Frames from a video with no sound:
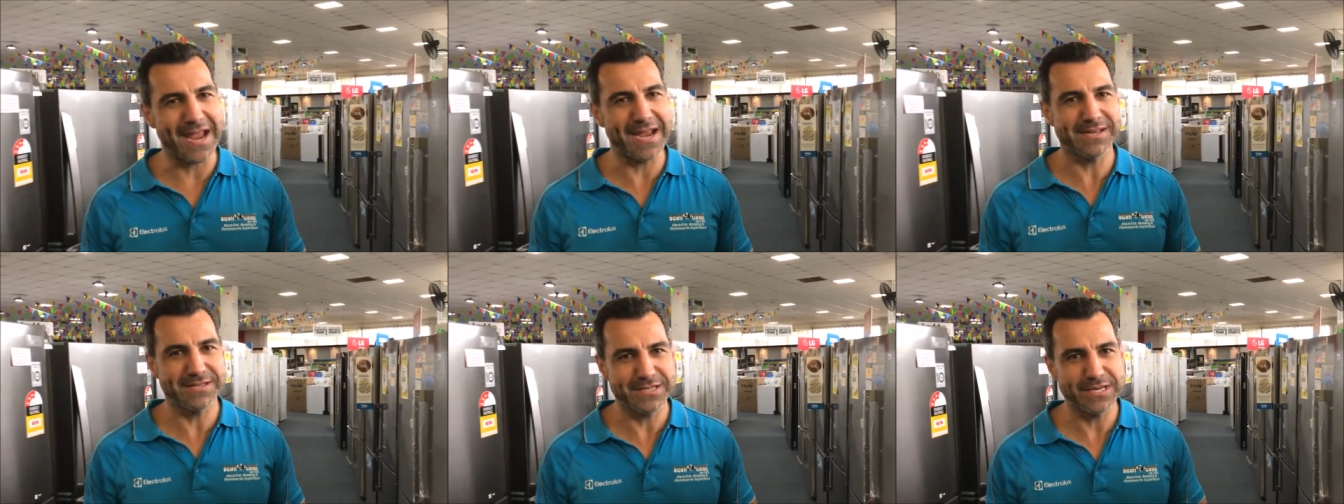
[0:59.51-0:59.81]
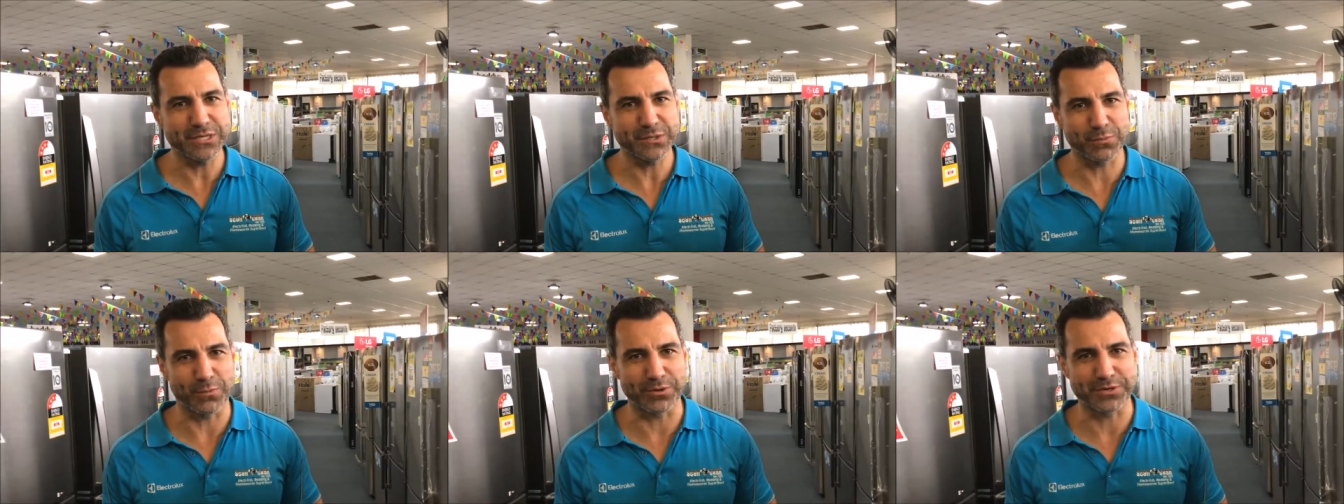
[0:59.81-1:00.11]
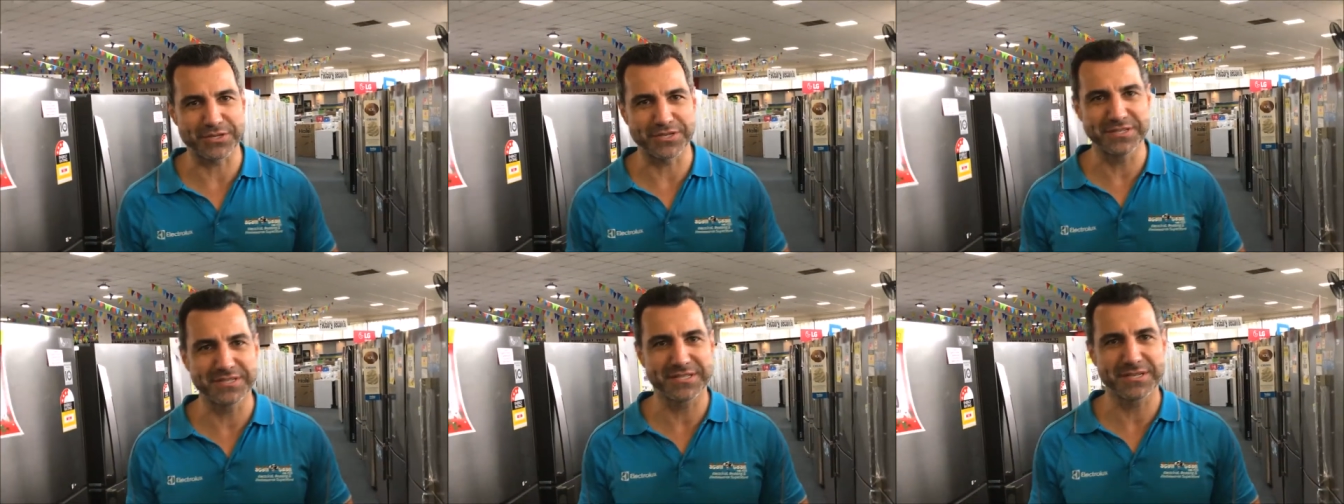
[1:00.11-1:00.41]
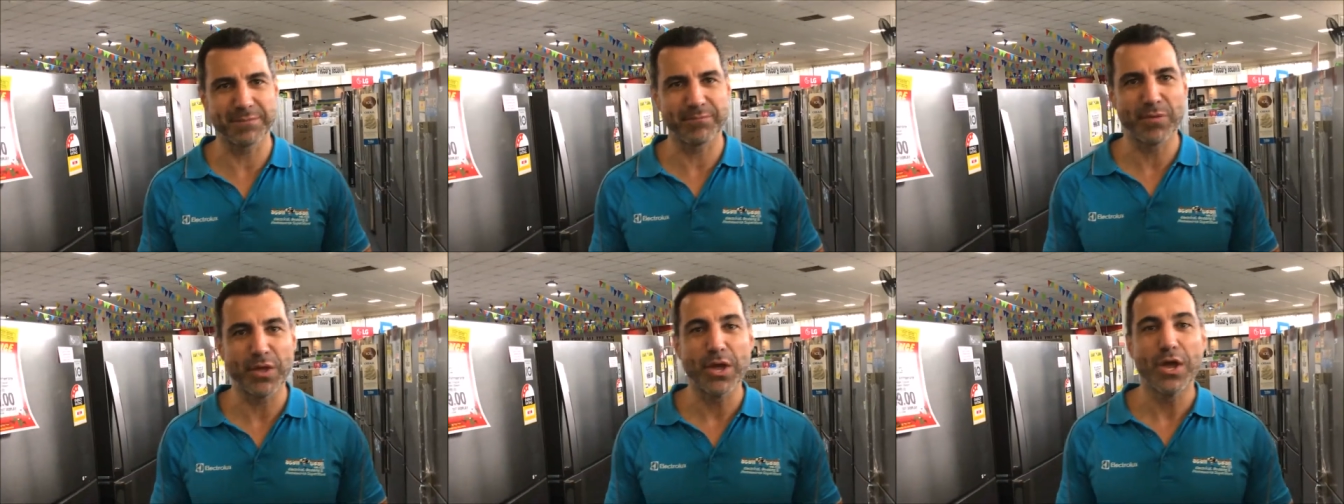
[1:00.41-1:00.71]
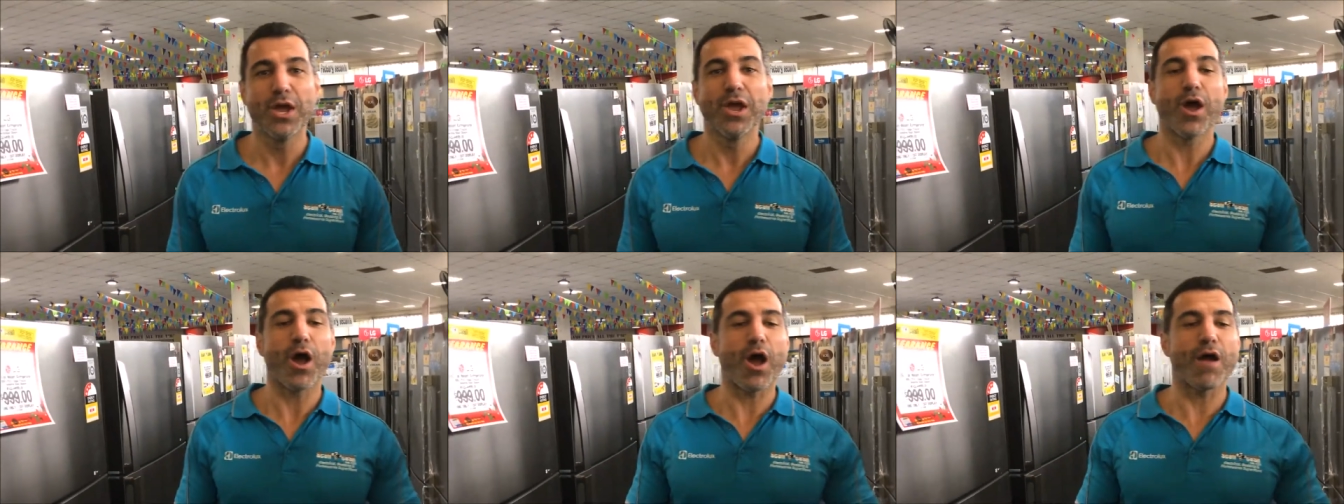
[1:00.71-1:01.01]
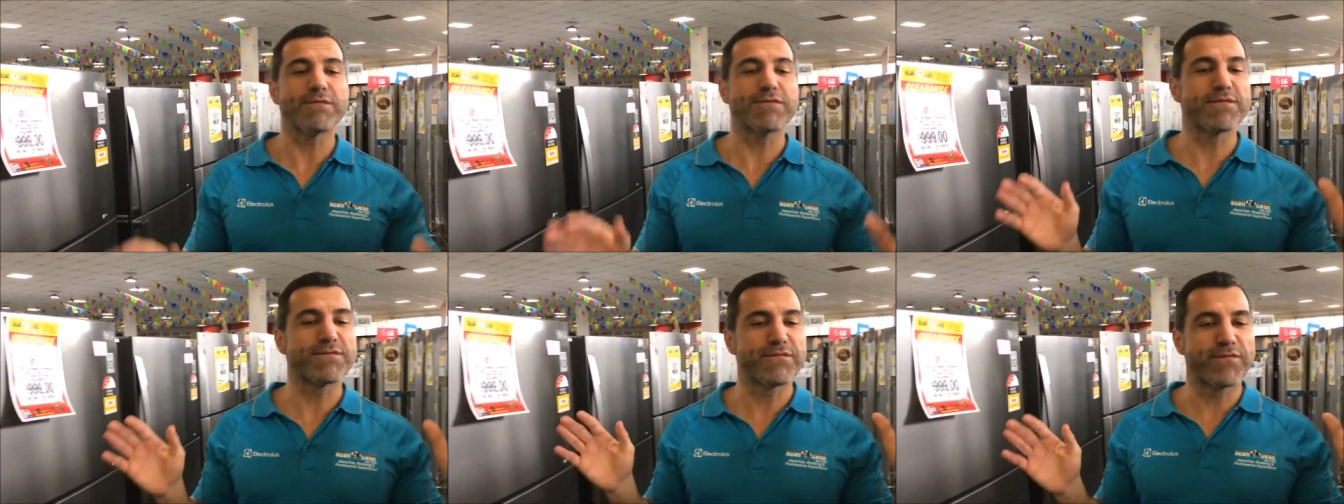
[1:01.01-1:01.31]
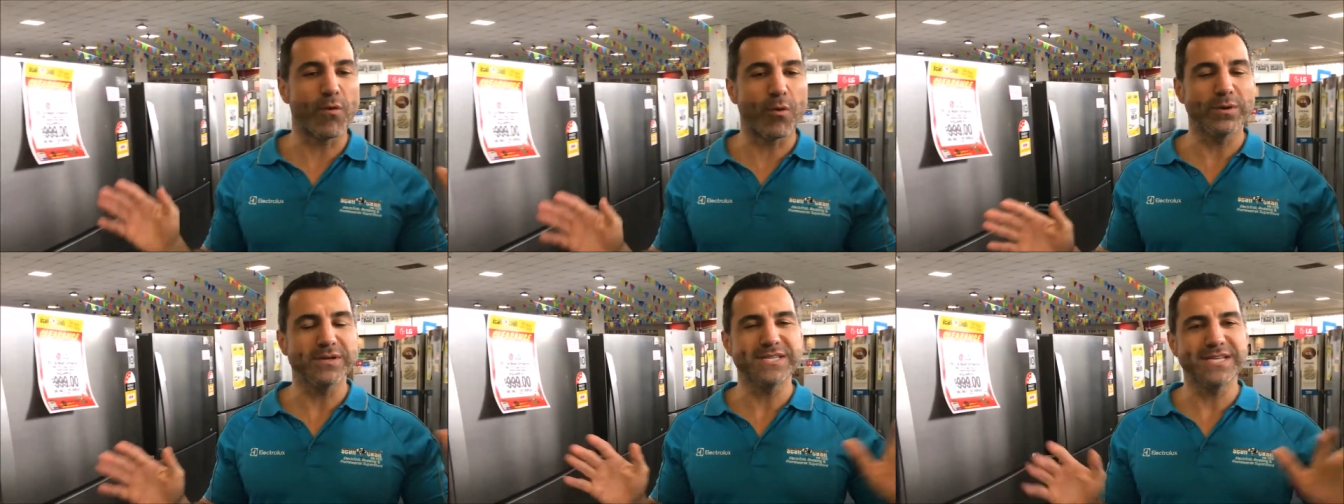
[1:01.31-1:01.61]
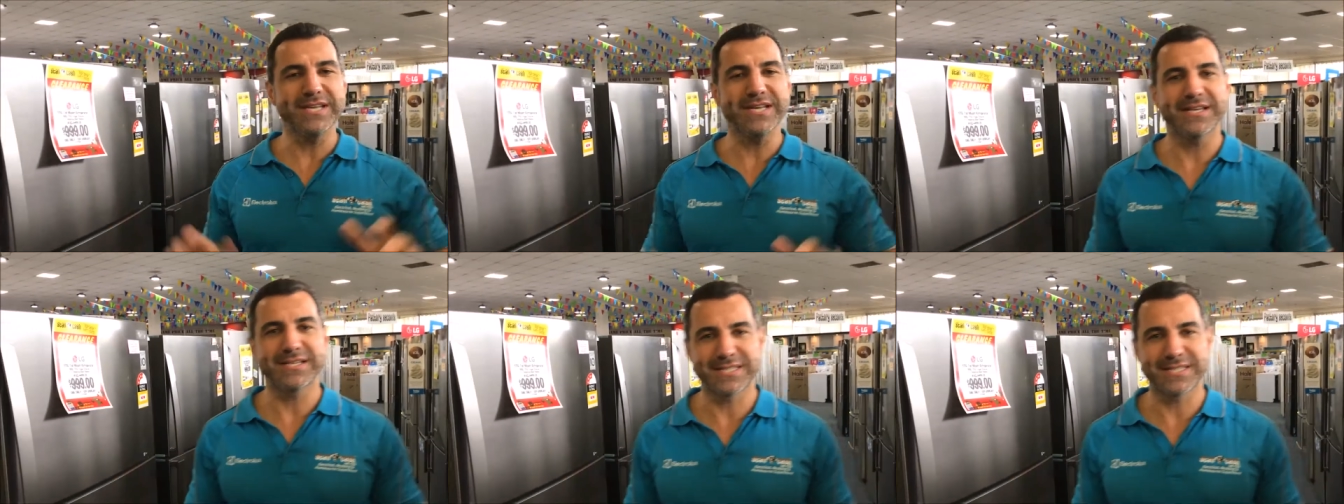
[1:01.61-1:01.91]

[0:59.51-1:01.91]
and dishwashers, over 40